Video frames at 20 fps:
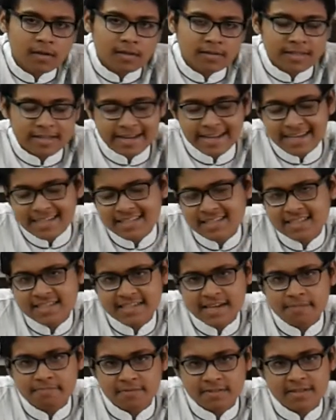The next
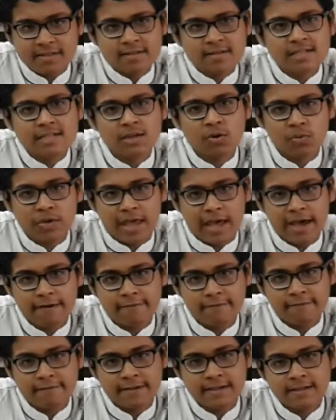subject we
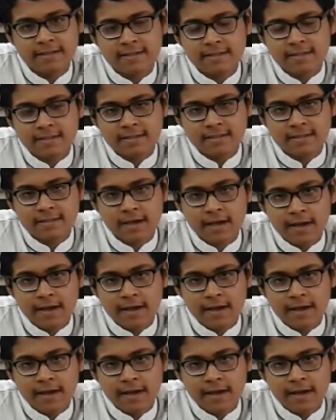have is